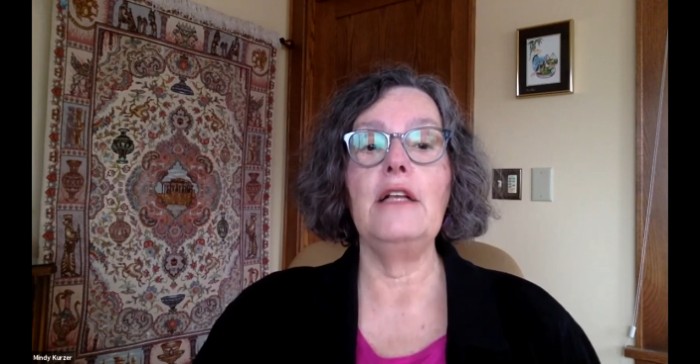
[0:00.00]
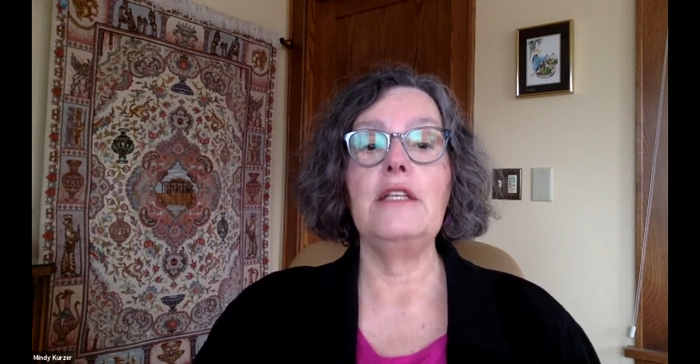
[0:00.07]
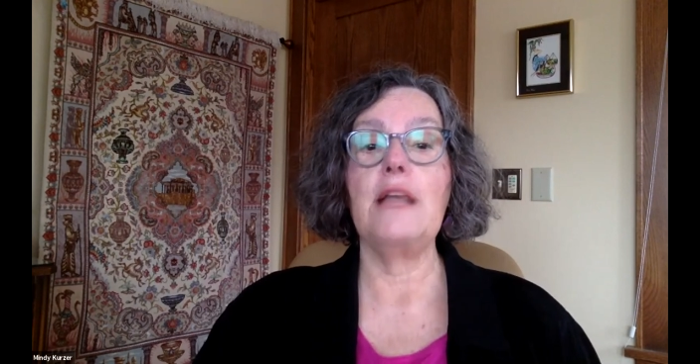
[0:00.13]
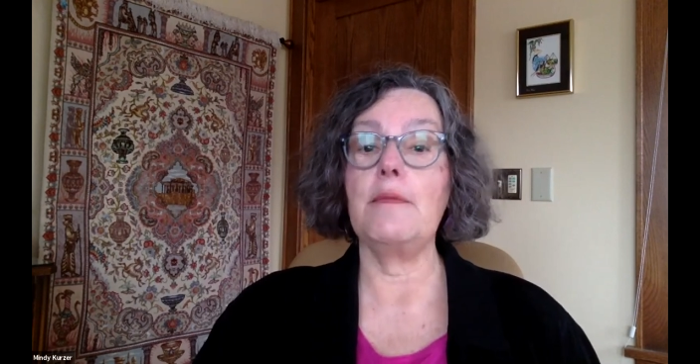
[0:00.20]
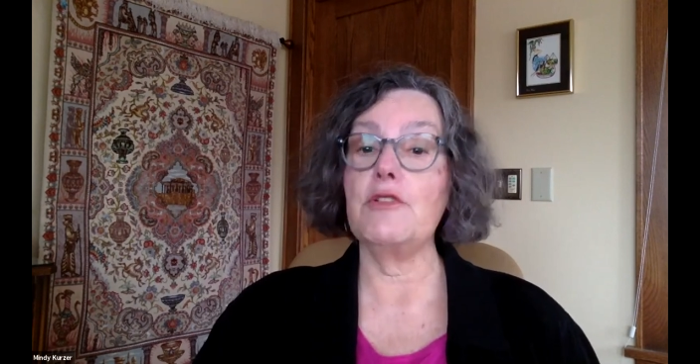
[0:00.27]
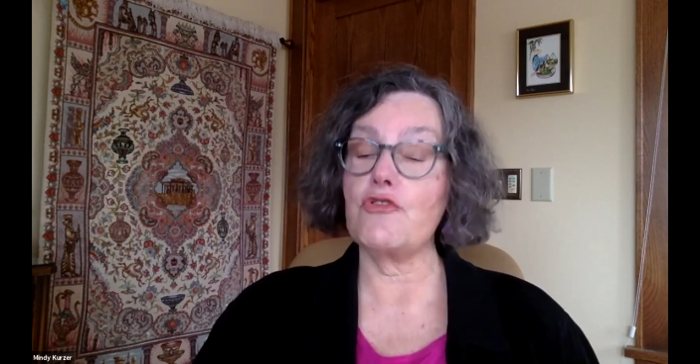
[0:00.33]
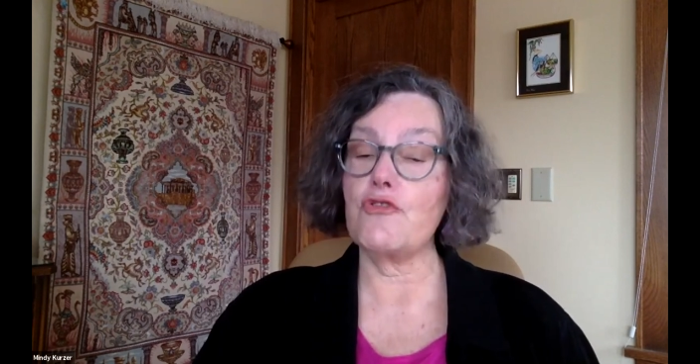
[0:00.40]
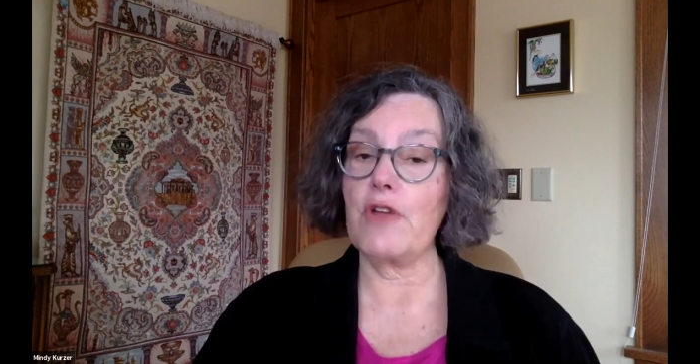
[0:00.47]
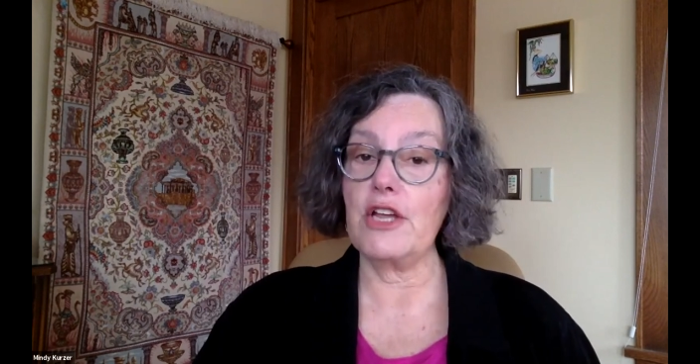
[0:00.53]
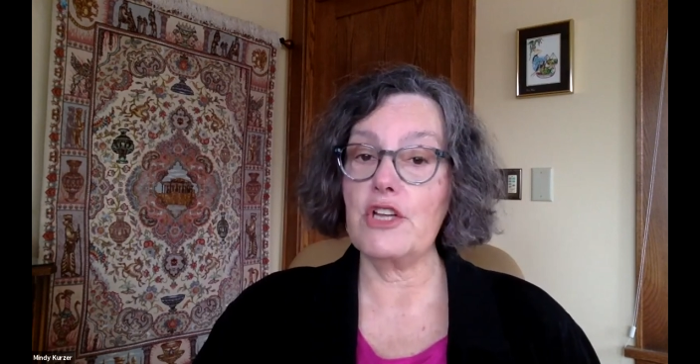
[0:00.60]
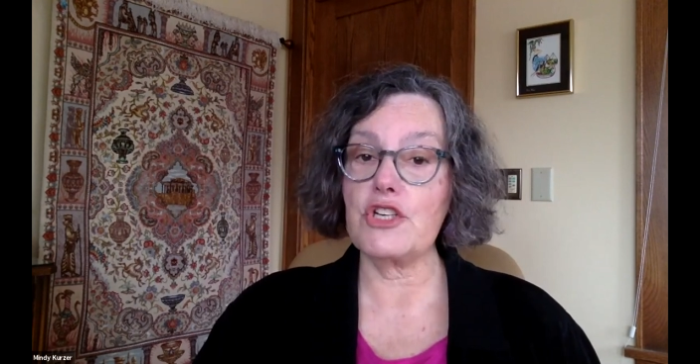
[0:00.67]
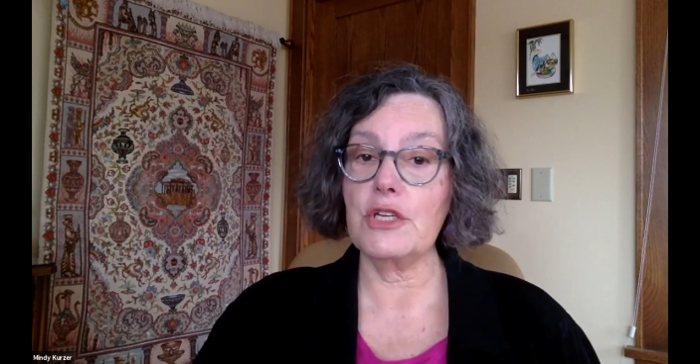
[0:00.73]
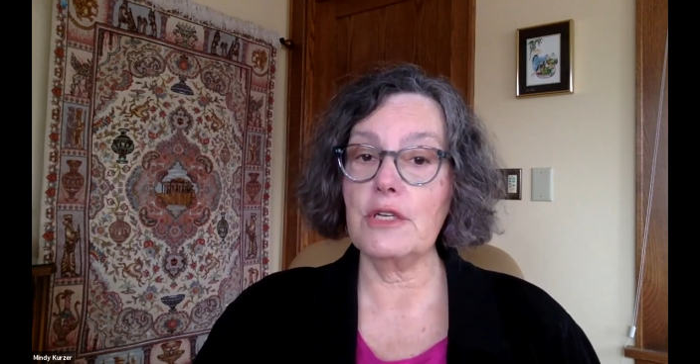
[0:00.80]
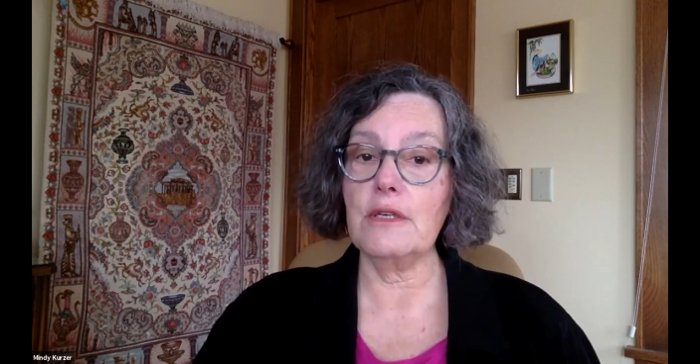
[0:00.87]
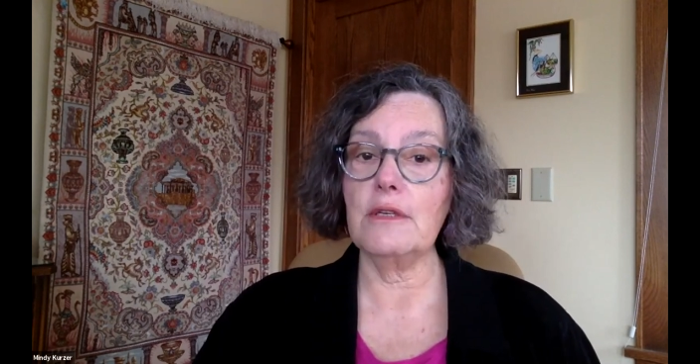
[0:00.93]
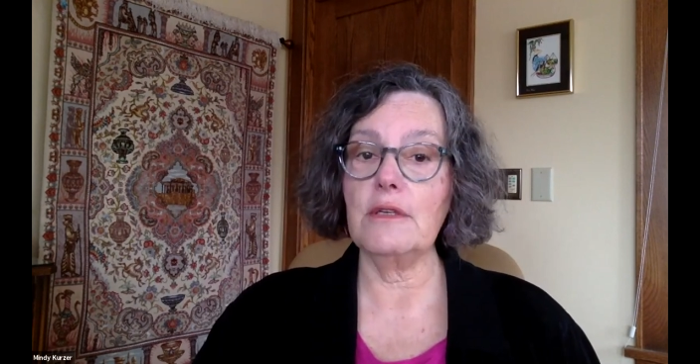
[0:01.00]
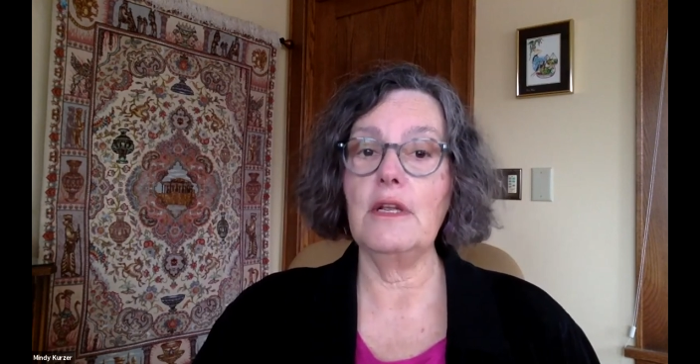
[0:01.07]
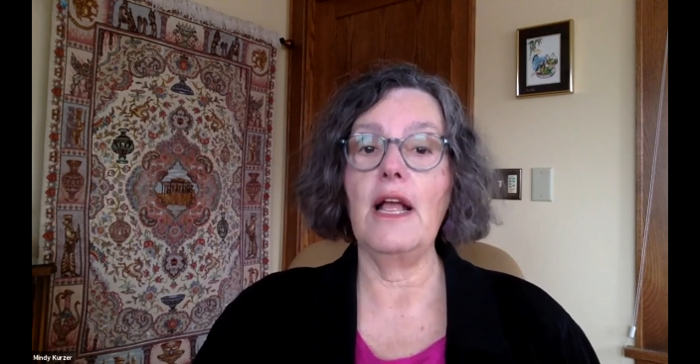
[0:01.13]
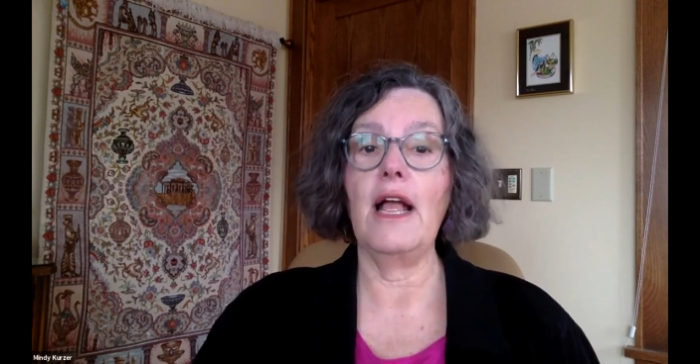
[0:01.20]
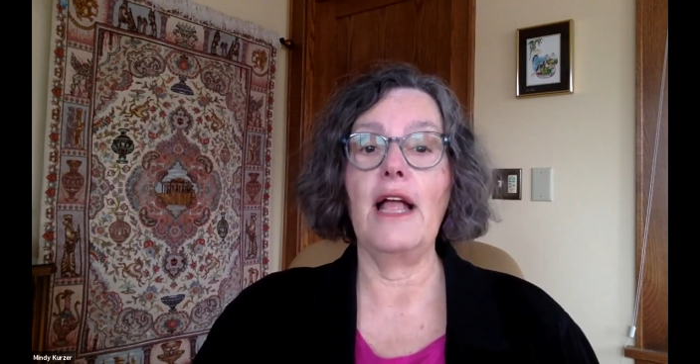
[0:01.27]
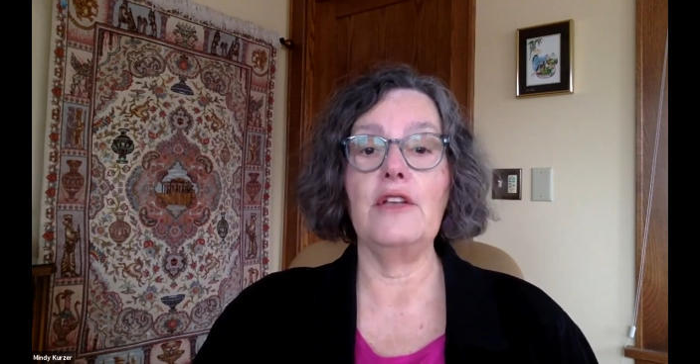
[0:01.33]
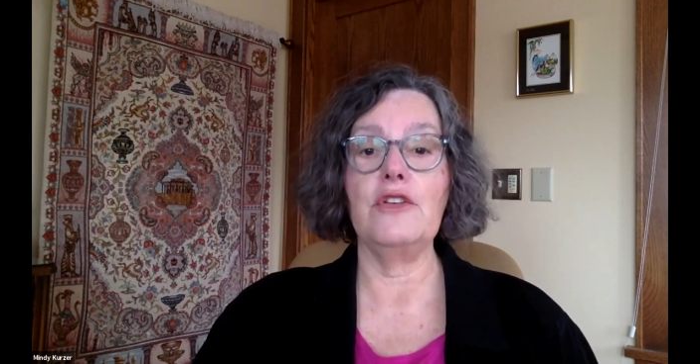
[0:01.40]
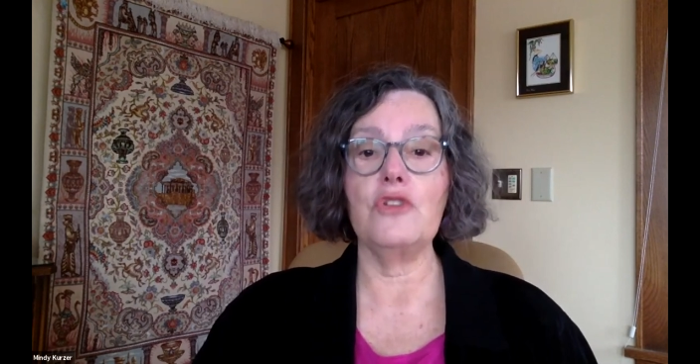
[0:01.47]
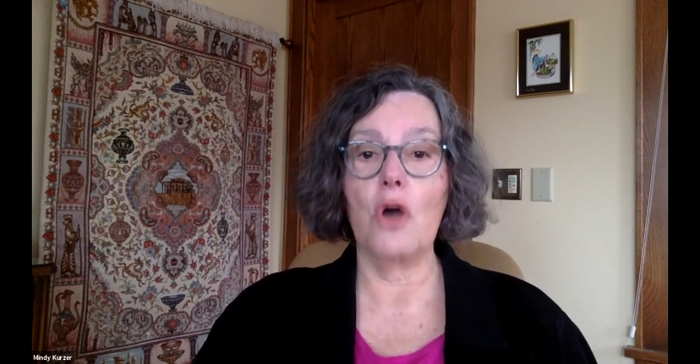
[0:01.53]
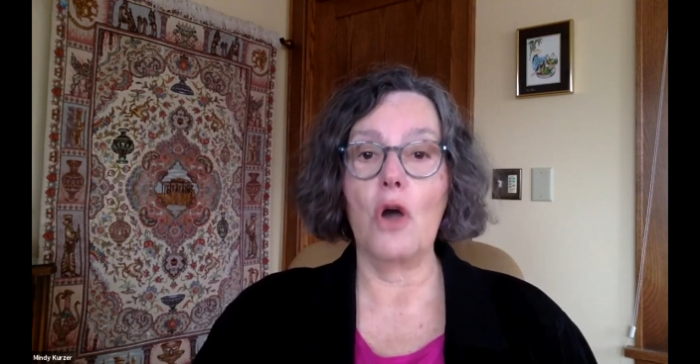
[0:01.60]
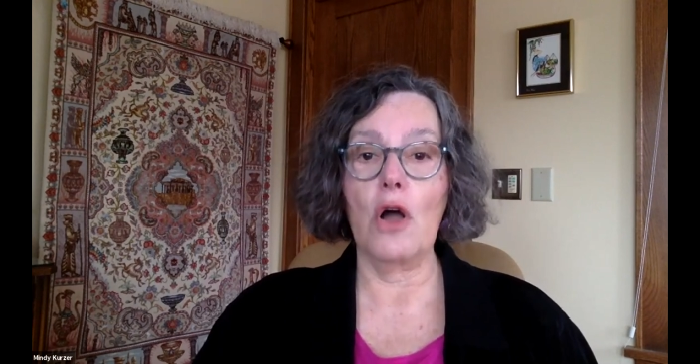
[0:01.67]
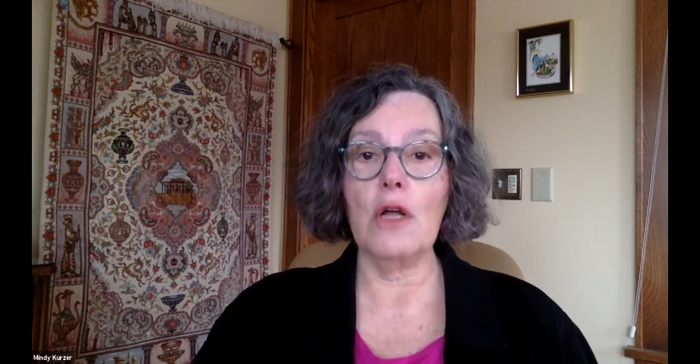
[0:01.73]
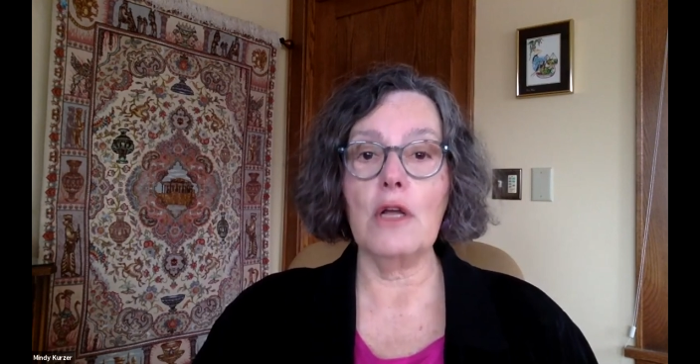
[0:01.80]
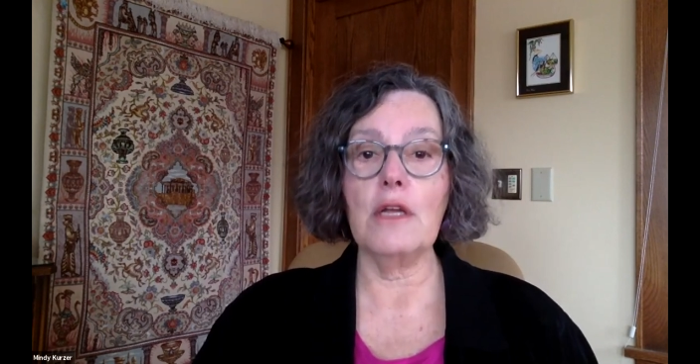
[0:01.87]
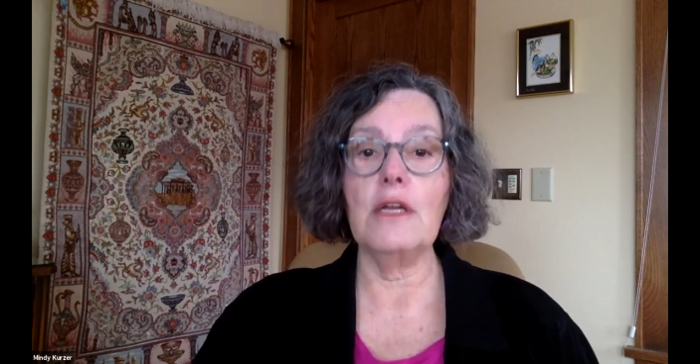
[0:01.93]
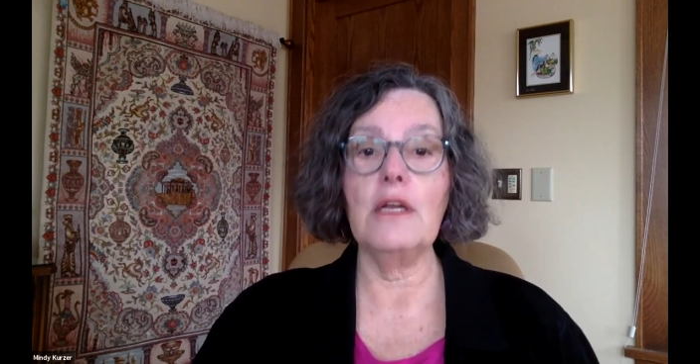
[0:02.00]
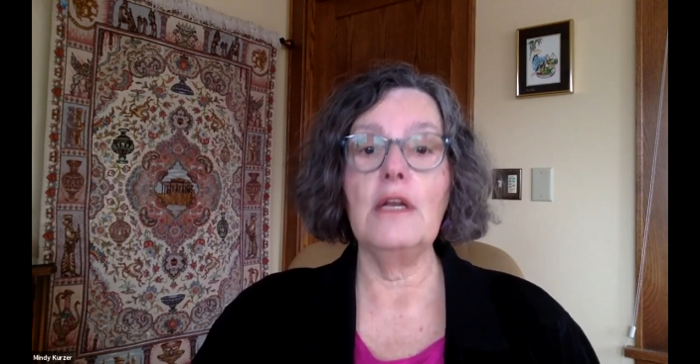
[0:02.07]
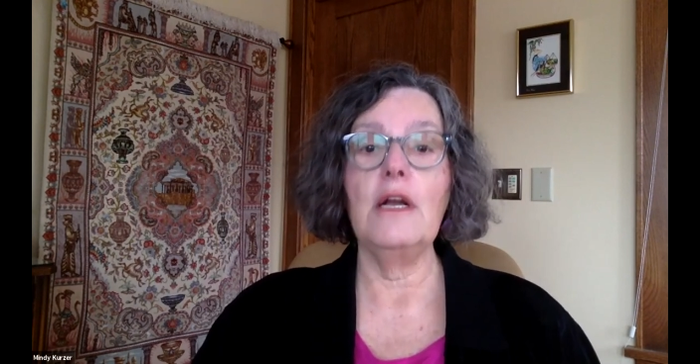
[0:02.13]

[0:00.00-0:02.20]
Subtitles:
demonstration and talk,